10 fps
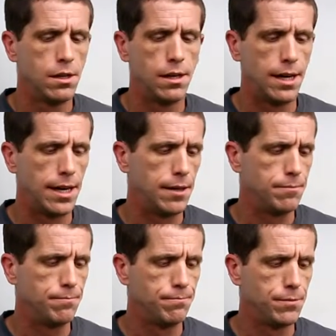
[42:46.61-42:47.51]

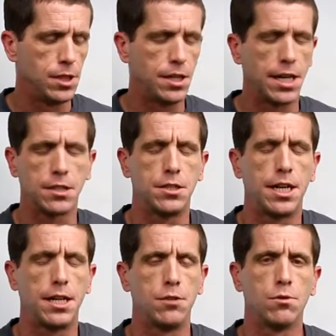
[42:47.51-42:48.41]
the next
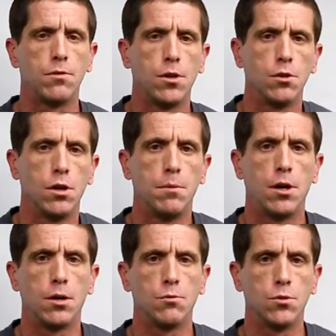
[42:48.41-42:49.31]
stage we'll follow up
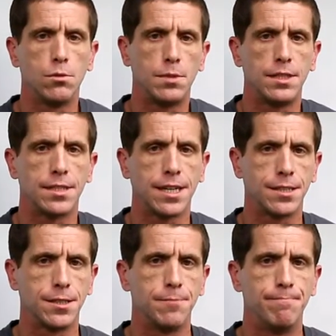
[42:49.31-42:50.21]
on will be
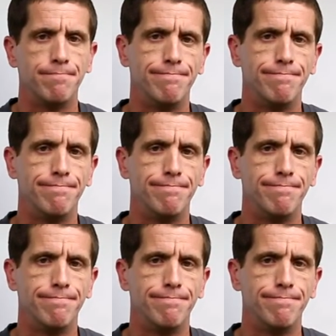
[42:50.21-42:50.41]
sexing them.